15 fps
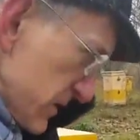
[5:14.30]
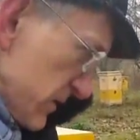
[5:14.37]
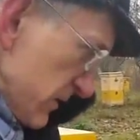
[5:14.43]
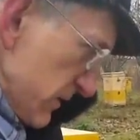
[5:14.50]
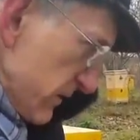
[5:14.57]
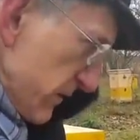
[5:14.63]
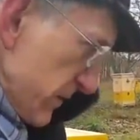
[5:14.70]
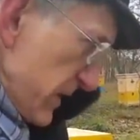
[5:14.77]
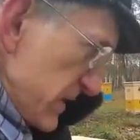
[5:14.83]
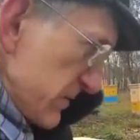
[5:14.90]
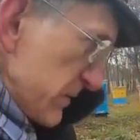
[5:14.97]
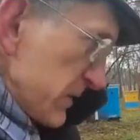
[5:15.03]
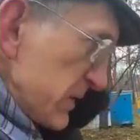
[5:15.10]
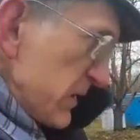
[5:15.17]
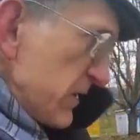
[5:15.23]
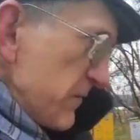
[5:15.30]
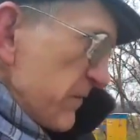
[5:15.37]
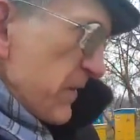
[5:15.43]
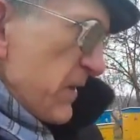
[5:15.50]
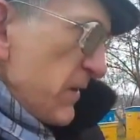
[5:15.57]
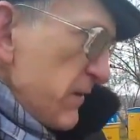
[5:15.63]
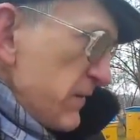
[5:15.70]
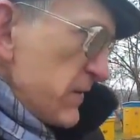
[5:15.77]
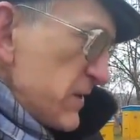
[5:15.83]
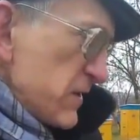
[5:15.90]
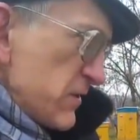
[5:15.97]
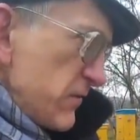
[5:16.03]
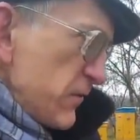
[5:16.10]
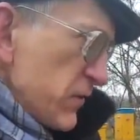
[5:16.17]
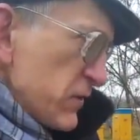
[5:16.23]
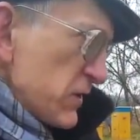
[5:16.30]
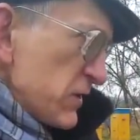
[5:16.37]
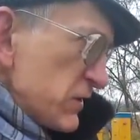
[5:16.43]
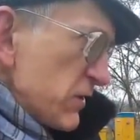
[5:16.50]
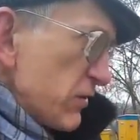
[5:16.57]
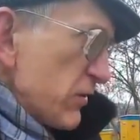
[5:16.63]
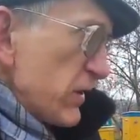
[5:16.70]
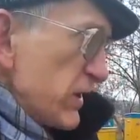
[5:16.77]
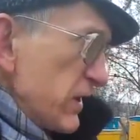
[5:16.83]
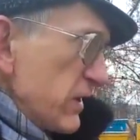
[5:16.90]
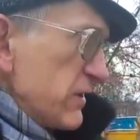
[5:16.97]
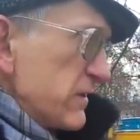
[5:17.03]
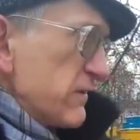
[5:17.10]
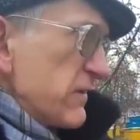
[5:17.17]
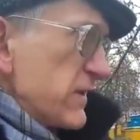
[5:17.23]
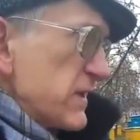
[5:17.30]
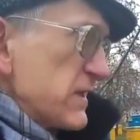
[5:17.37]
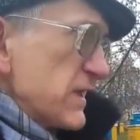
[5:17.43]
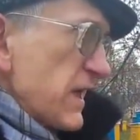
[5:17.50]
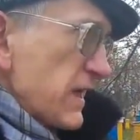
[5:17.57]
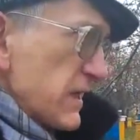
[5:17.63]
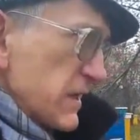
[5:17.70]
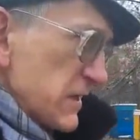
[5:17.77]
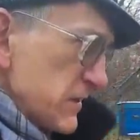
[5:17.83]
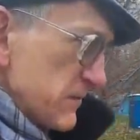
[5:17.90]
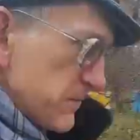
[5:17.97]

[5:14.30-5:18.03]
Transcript: in the basement. This is first story and the second.